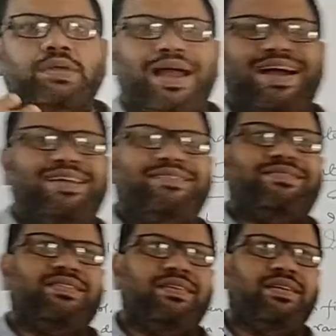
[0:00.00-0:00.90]

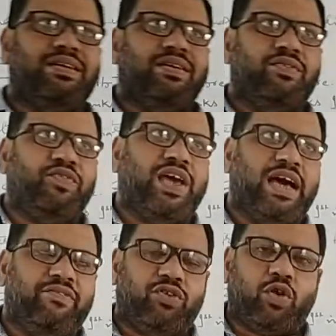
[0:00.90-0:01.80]
As we
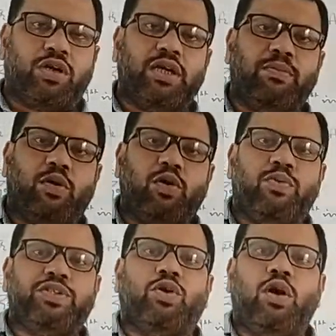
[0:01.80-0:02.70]
have talked about
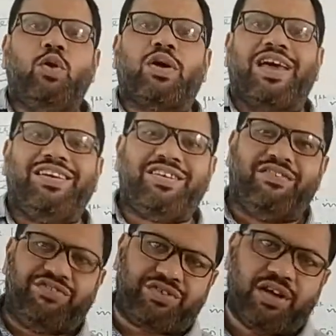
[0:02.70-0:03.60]
which all
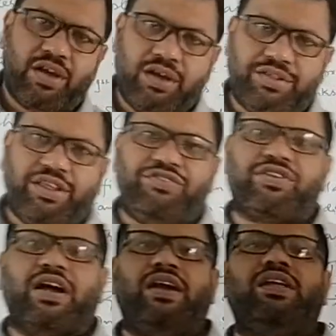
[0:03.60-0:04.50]
locations
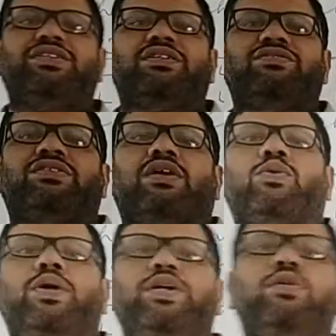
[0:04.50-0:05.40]
these conditions are
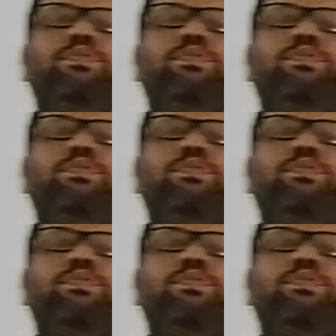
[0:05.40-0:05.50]
going